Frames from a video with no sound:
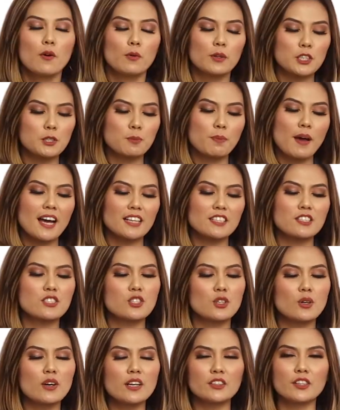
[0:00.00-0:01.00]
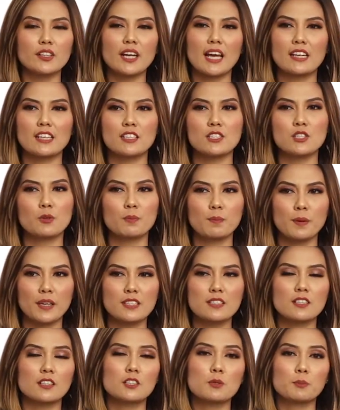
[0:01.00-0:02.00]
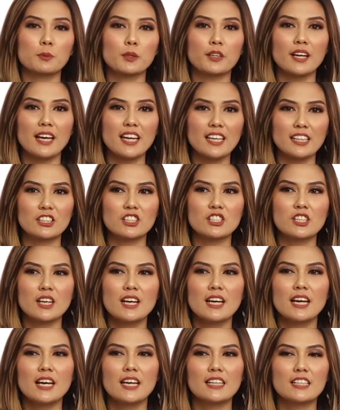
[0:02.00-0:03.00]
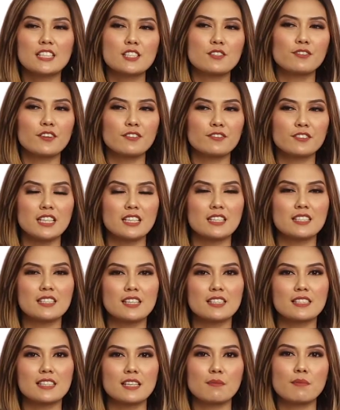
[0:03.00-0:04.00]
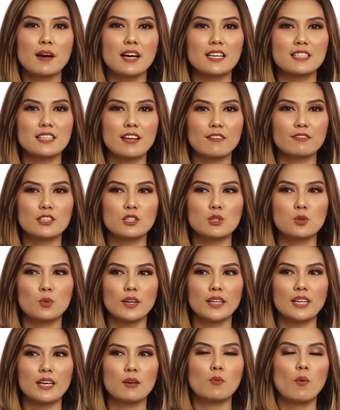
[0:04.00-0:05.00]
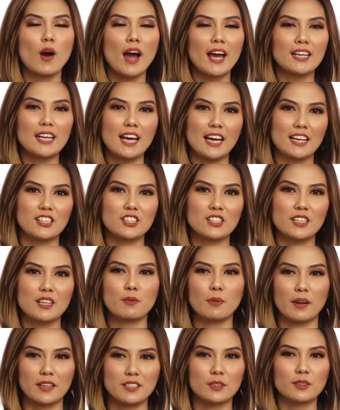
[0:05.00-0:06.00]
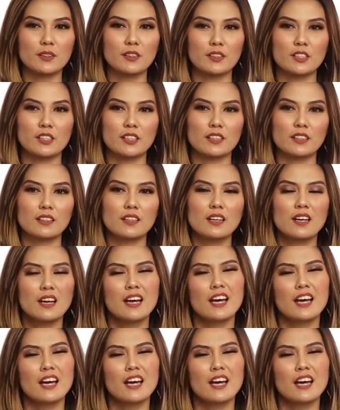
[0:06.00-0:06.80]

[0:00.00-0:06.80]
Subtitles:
which packs 282 pixels per inch in its 1560 by 720 wide HD resolution.